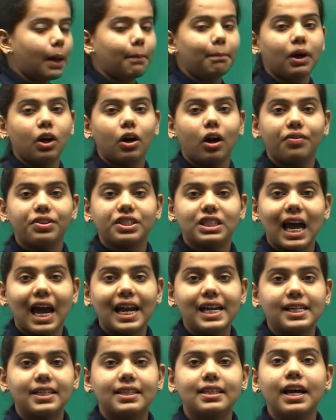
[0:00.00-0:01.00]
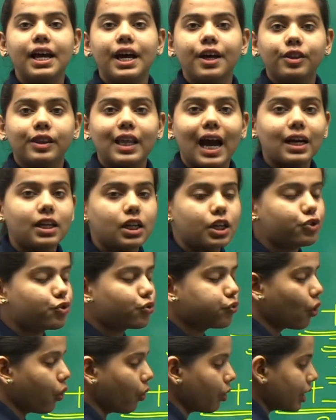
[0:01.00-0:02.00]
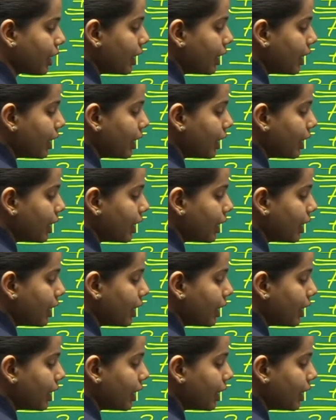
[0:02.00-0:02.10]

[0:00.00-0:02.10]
number of sides. That is 4.